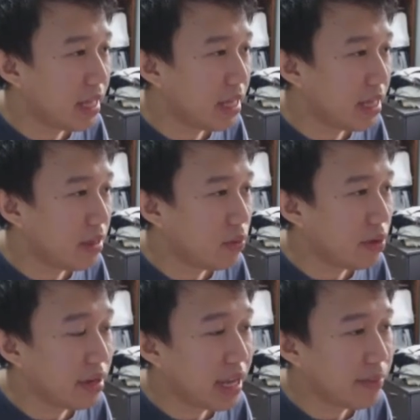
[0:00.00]
and we
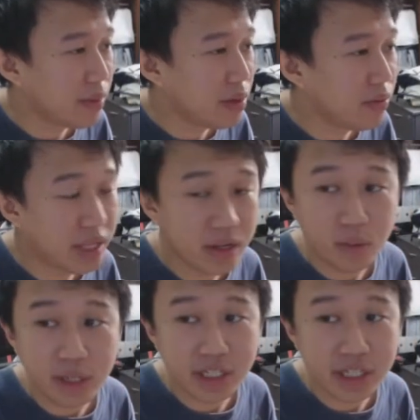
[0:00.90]
are happy with it,
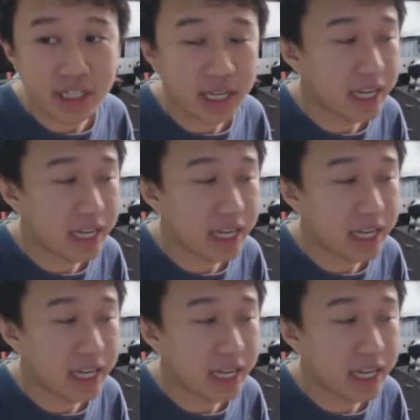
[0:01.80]
we just